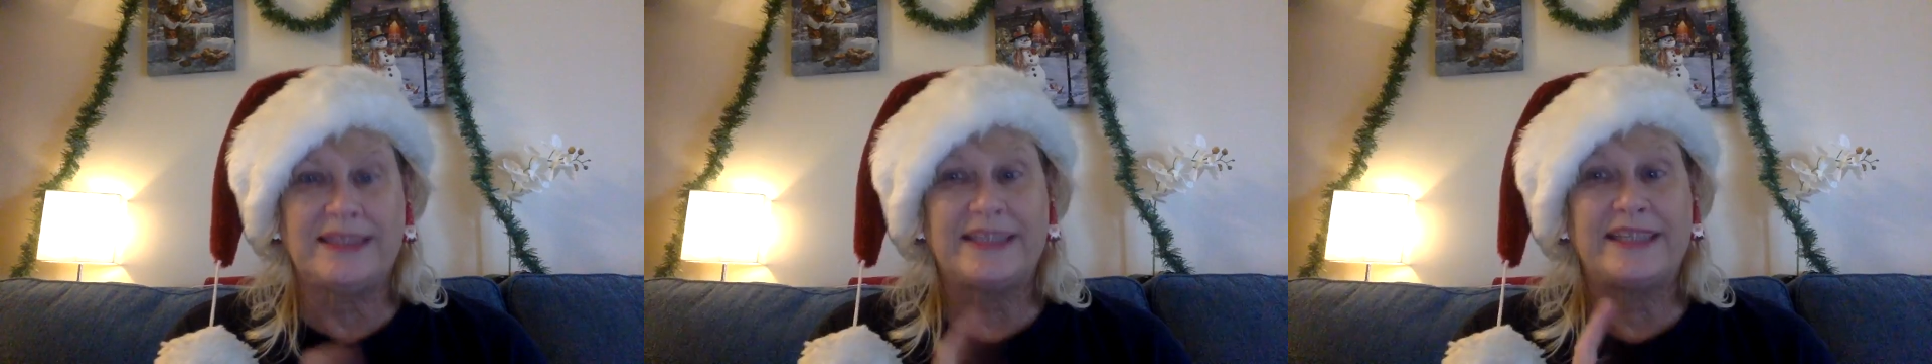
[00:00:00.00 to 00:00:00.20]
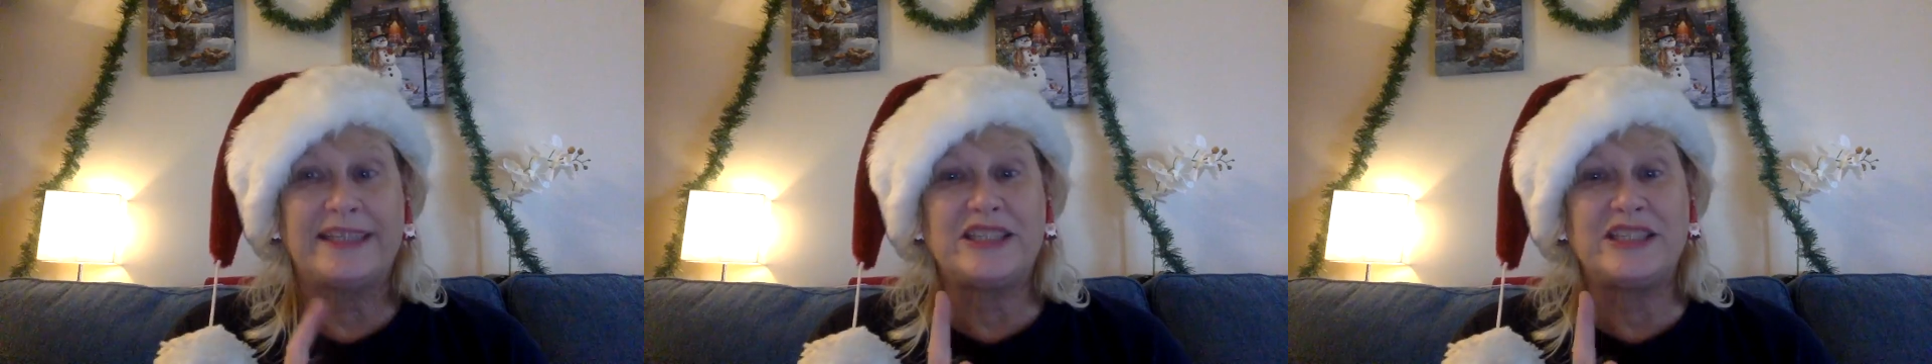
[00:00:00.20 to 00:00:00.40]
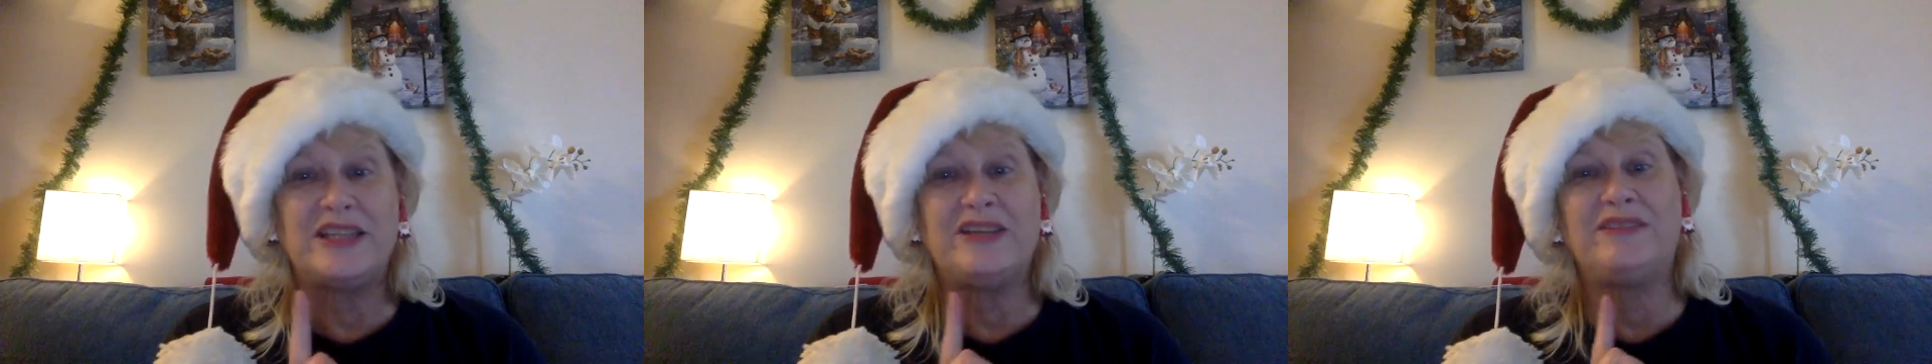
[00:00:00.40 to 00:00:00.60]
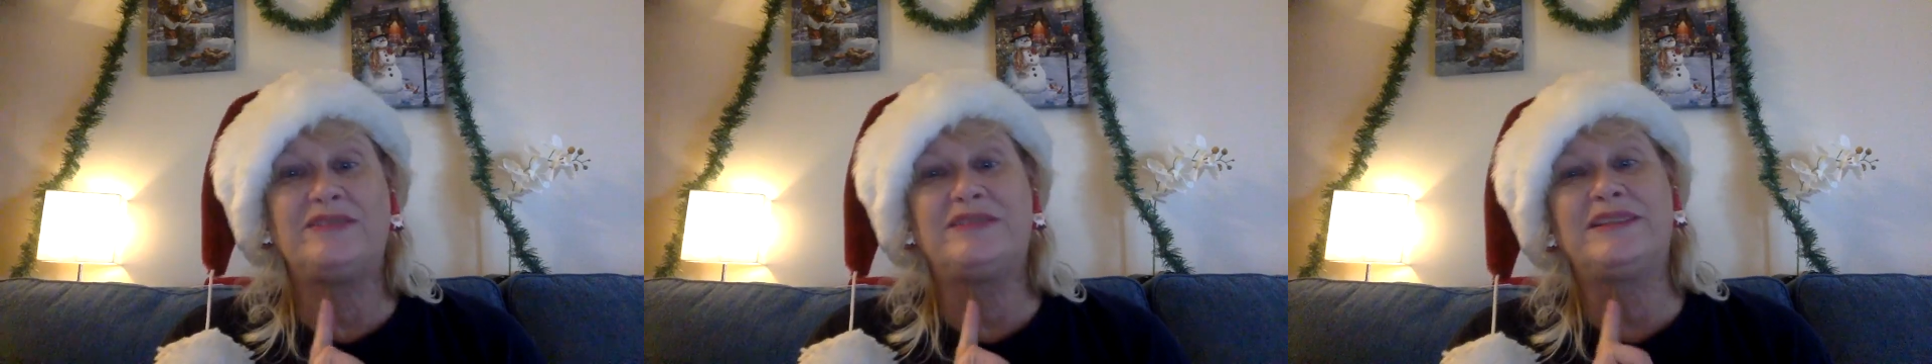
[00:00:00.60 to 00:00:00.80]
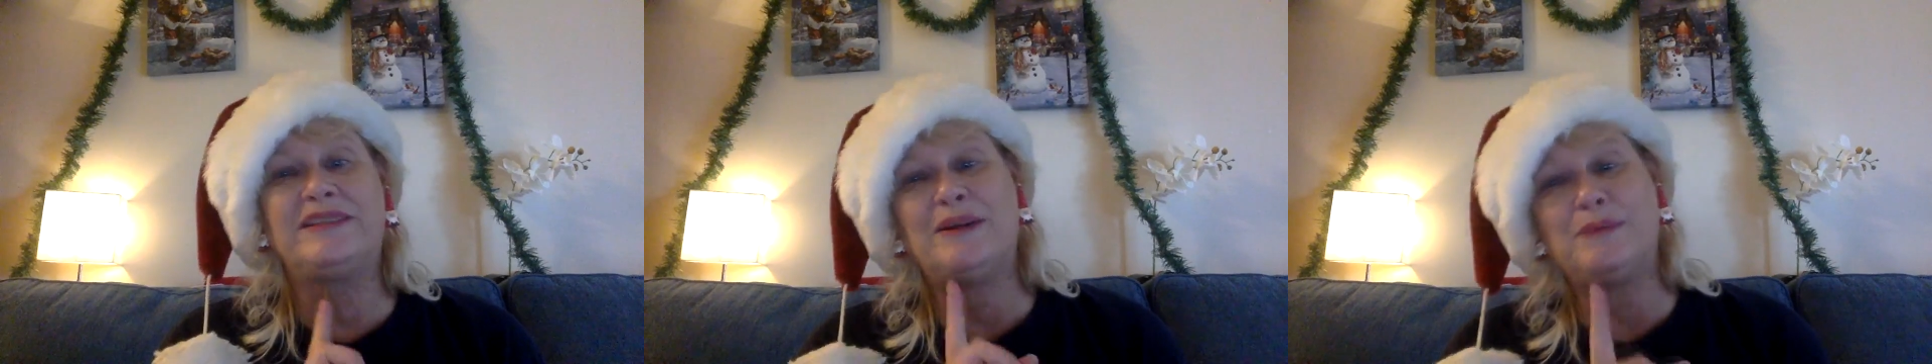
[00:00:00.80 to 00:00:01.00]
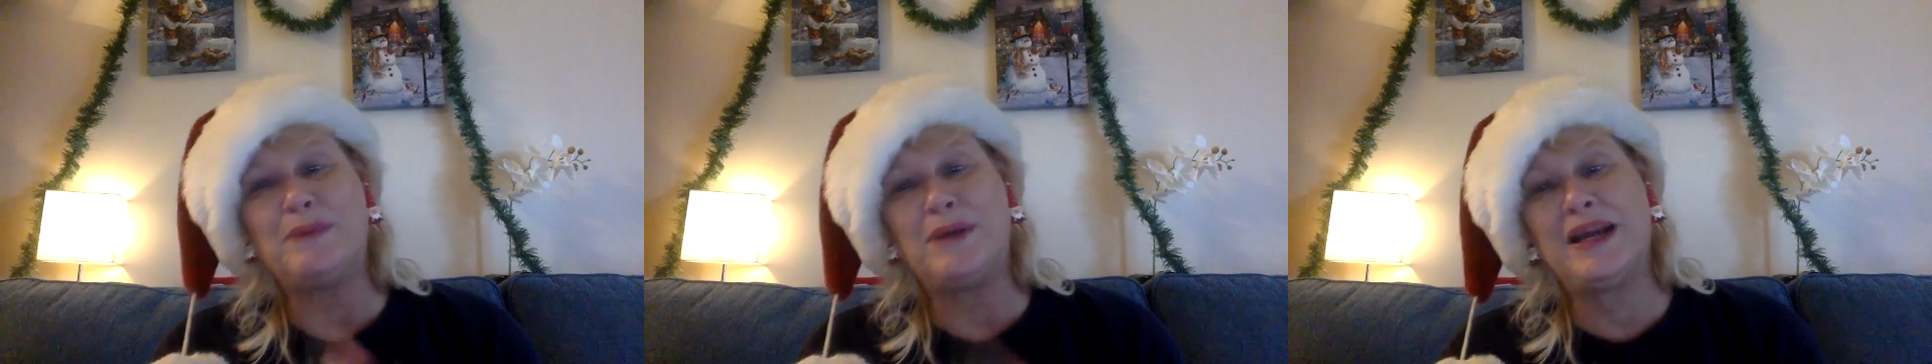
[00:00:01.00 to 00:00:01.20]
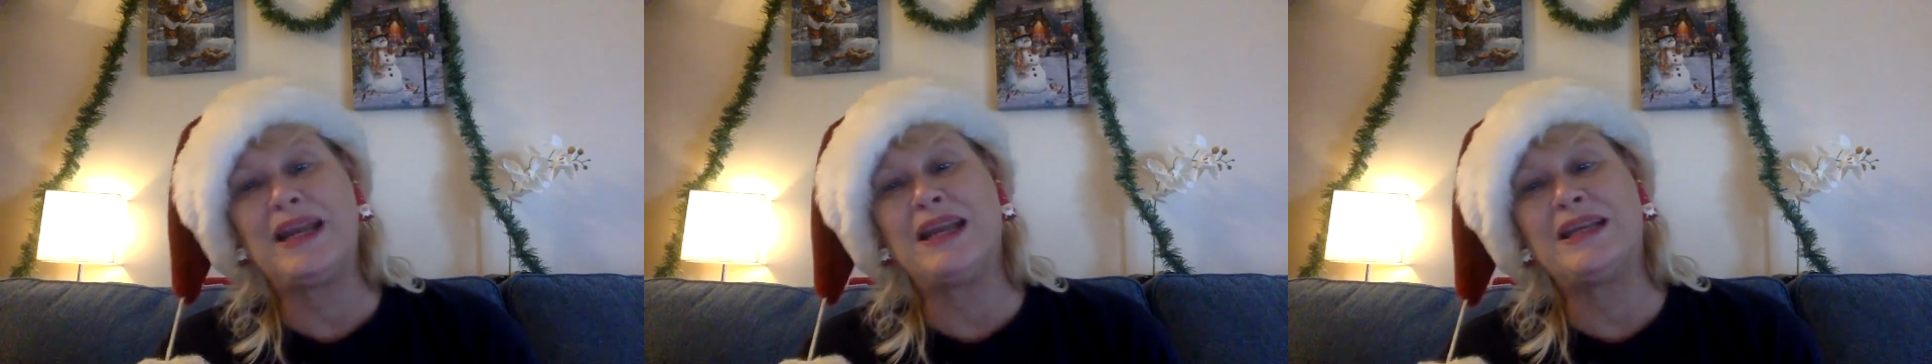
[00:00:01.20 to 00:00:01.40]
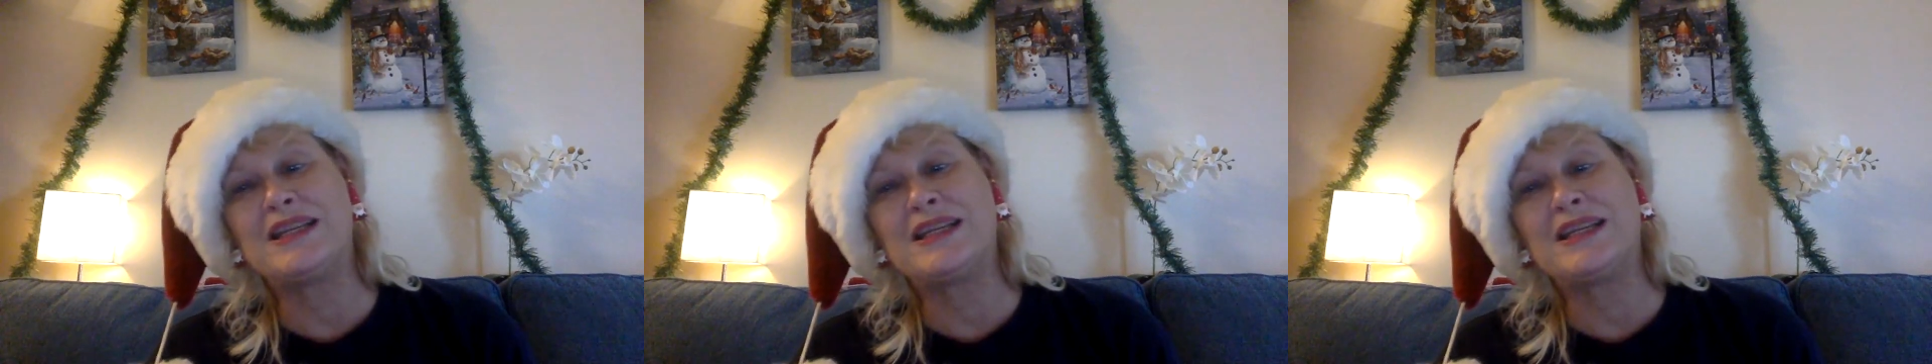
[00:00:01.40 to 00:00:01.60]
Because you
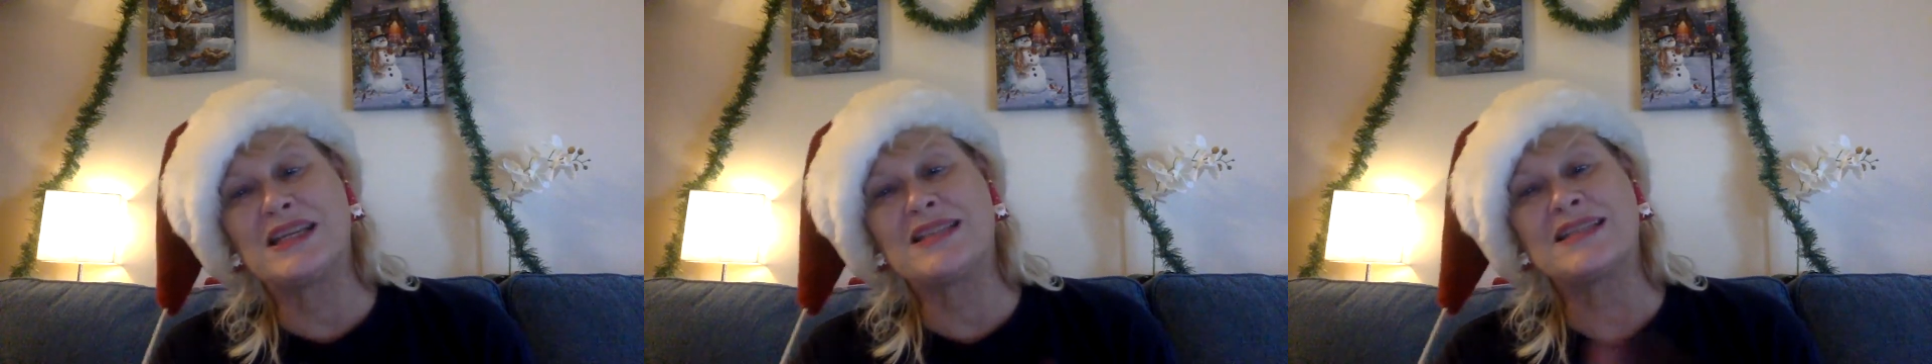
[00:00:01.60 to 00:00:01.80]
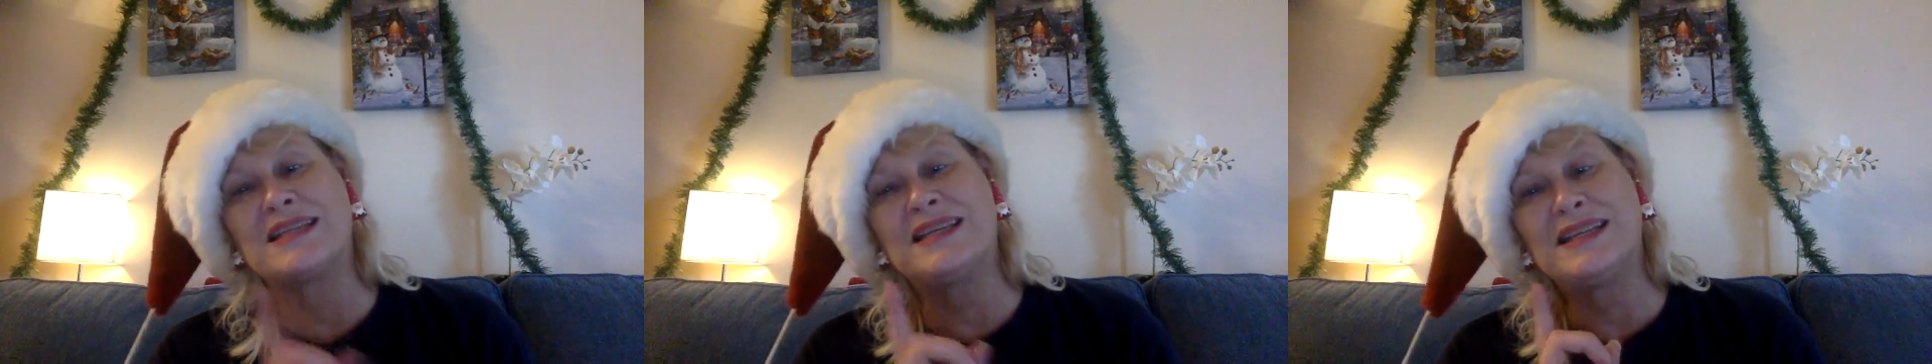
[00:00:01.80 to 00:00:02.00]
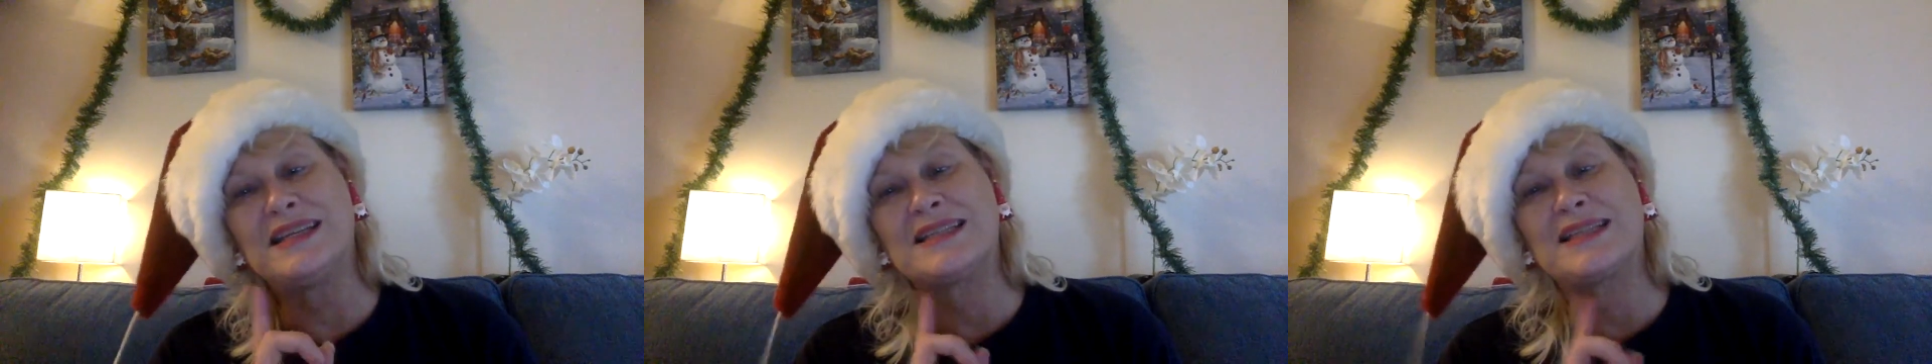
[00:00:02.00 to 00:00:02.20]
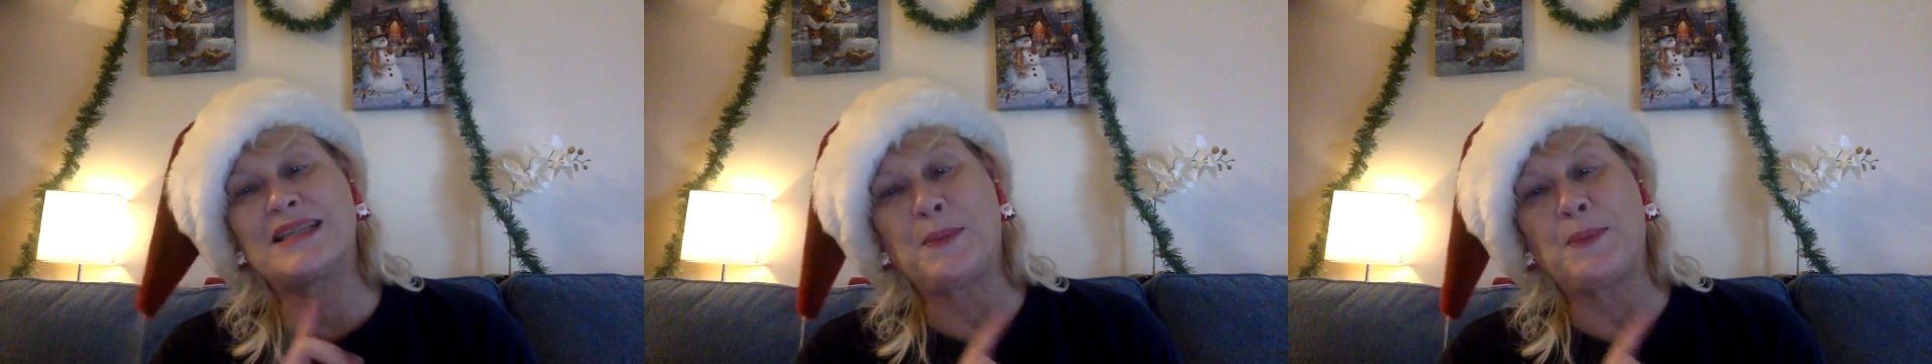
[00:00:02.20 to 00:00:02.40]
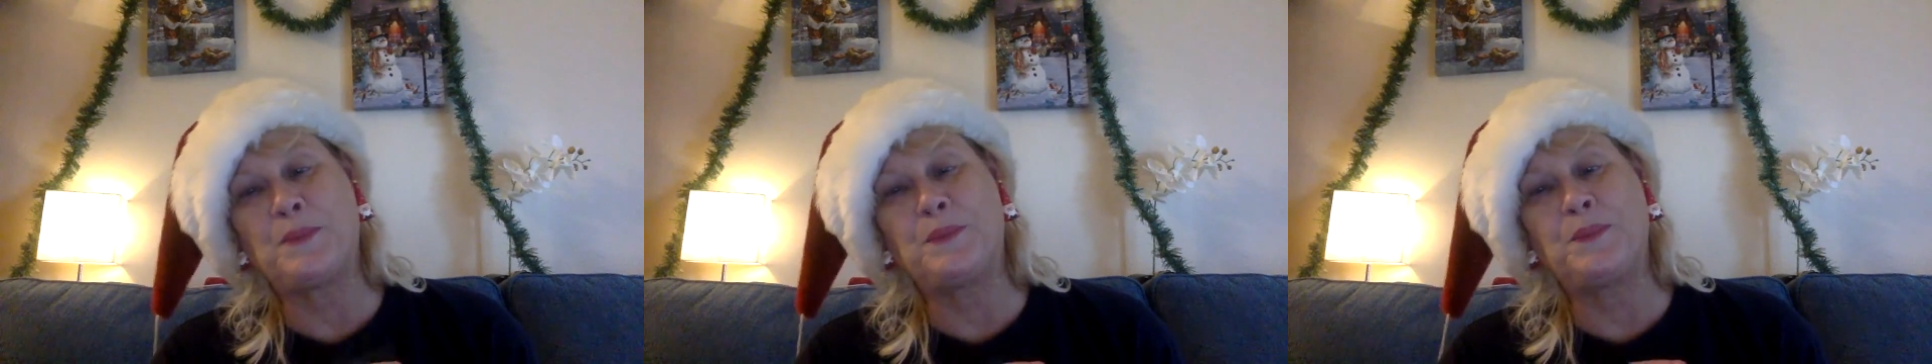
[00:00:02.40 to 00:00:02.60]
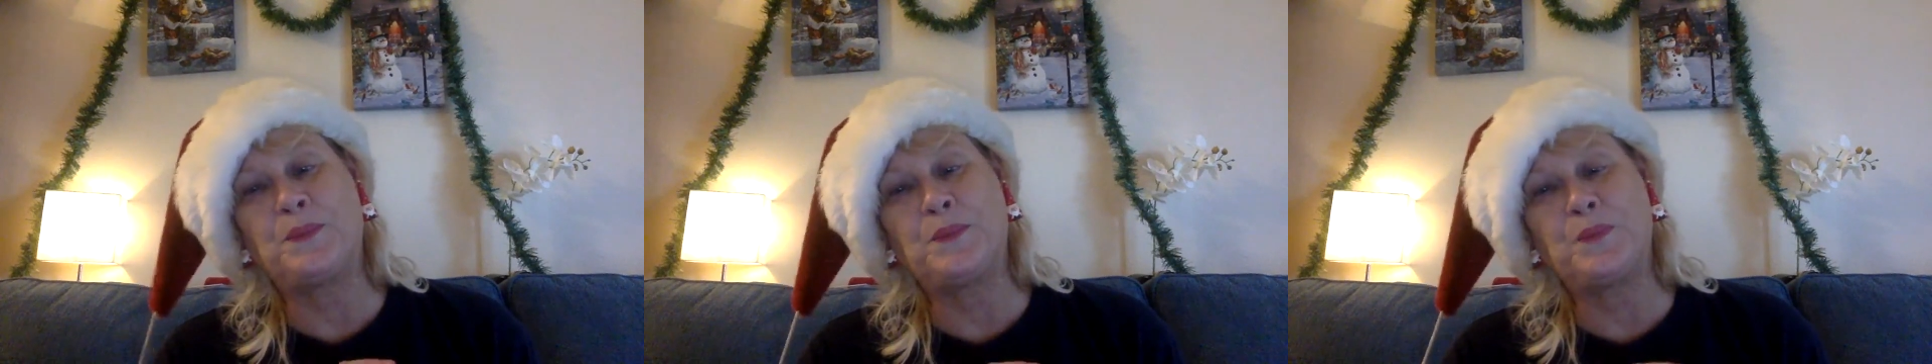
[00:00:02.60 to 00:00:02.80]
might just get some